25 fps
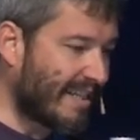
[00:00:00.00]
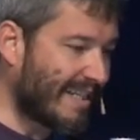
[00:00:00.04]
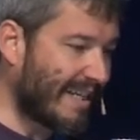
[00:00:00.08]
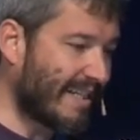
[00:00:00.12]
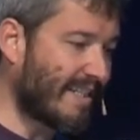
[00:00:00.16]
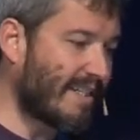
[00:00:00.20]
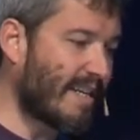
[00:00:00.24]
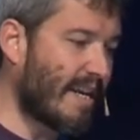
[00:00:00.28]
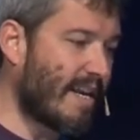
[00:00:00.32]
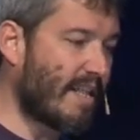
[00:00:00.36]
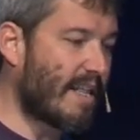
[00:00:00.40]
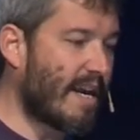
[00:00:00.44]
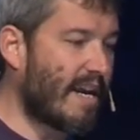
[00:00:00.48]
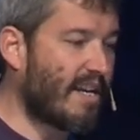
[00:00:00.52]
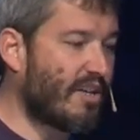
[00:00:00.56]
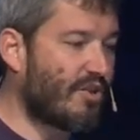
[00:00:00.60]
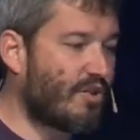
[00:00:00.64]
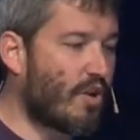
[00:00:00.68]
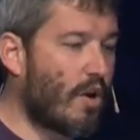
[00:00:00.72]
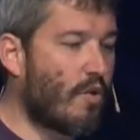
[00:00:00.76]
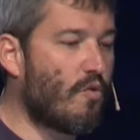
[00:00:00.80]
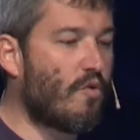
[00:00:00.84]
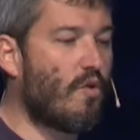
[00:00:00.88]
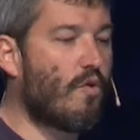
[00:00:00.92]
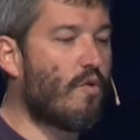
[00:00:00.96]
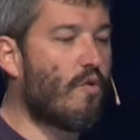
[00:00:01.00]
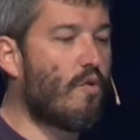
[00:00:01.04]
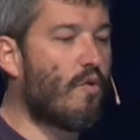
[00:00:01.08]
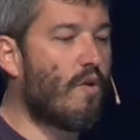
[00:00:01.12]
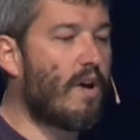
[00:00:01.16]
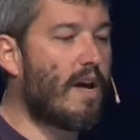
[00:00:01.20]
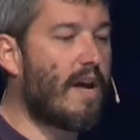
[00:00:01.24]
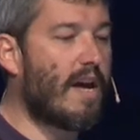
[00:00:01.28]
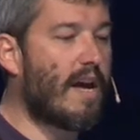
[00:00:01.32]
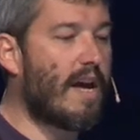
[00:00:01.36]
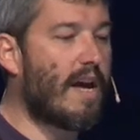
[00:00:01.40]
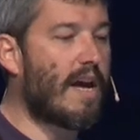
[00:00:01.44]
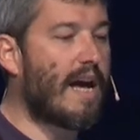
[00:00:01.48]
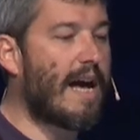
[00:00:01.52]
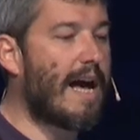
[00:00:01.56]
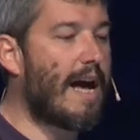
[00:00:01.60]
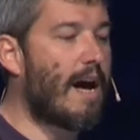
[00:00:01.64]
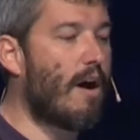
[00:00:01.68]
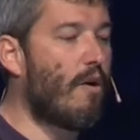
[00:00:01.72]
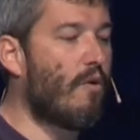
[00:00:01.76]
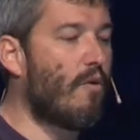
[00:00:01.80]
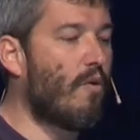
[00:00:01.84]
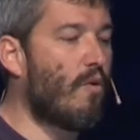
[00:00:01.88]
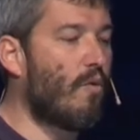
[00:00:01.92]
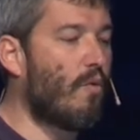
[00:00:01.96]
as I said, I show you
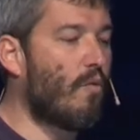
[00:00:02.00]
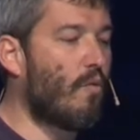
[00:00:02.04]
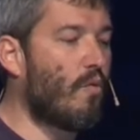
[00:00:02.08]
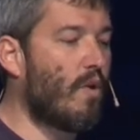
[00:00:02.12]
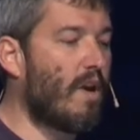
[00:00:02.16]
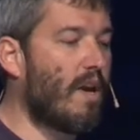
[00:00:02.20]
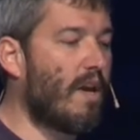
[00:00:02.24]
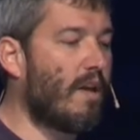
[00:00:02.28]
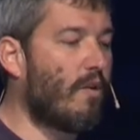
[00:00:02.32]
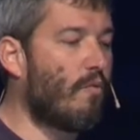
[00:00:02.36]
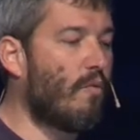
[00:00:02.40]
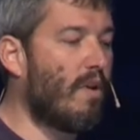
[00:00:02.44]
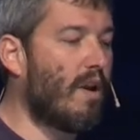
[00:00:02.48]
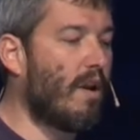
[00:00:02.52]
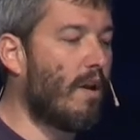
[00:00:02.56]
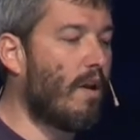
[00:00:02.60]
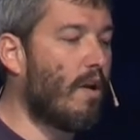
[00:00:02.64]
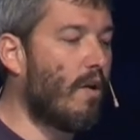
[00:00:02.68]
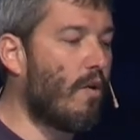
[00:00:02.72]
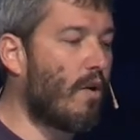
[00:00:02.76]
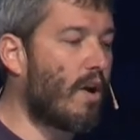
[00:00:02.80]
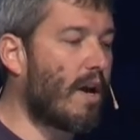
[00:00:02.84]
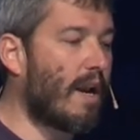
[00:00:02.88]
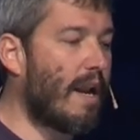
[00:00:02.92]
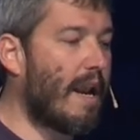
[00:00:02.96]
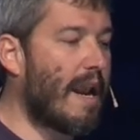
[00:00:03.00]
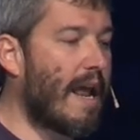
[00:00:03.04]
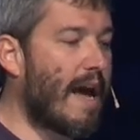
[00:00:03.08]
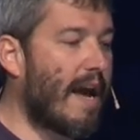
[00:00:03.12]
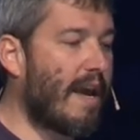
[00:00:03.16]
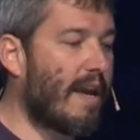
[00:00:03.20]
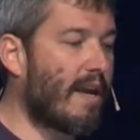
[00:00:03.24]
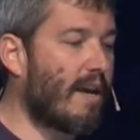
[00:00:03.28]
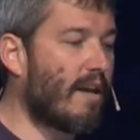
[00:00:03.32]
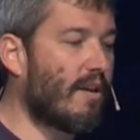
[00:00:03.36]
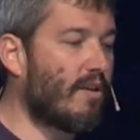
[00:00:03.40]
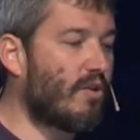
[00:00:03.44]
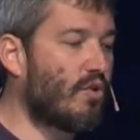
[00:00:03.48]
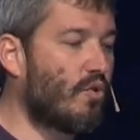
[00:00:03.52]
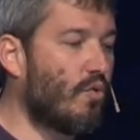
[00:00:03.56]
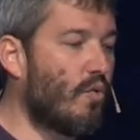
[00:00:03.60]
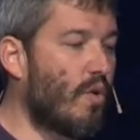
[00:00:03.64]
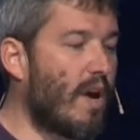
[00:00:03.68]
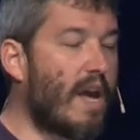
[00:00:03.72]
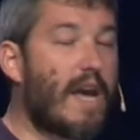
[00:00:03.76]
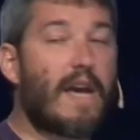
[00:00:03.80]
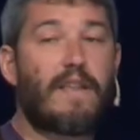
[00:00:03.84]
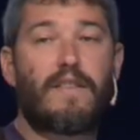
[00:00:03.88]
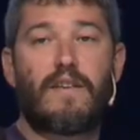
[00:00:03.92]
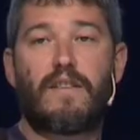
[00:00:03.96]
how it will look like
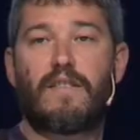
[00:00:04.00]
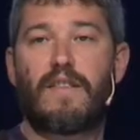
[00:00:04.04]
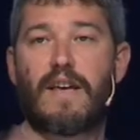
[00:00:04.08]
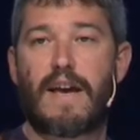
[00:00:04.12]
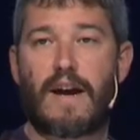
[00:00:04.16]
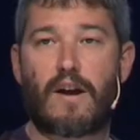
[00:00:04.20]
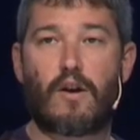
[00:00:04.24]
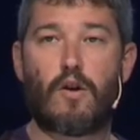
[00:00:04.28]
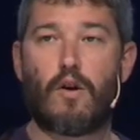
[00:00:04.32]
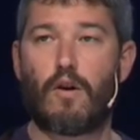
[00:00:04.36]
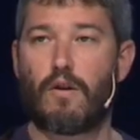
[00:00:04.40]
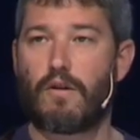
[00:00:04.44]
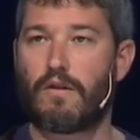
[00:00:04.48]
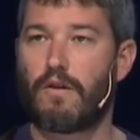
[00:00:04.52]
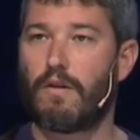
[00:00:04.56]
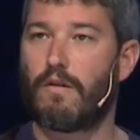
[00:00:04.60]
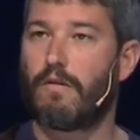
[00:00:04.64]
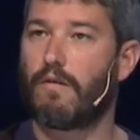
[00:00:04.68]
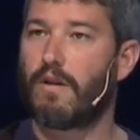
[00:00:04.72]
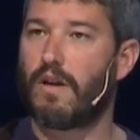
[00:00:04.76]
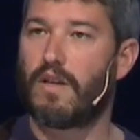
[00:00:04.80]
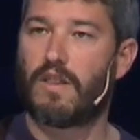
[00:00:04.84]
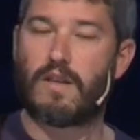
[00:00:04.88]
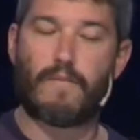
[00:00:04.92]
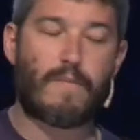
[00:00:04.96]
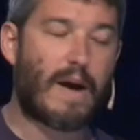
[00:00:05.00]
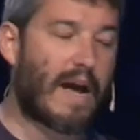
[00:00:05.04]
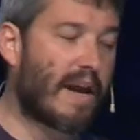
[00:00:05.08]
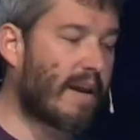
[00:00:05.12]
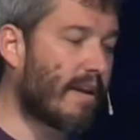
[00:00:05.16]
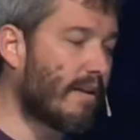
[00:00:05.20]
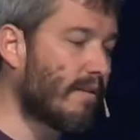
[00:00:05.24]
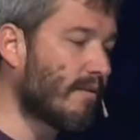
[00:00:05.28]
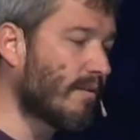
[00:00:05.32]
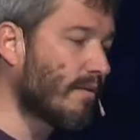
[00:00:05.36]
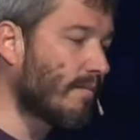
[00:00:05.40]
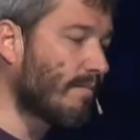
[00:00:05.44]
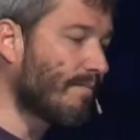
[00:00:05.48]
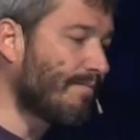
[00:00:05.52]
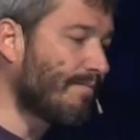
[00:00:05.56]
to edit the accordion in the backend.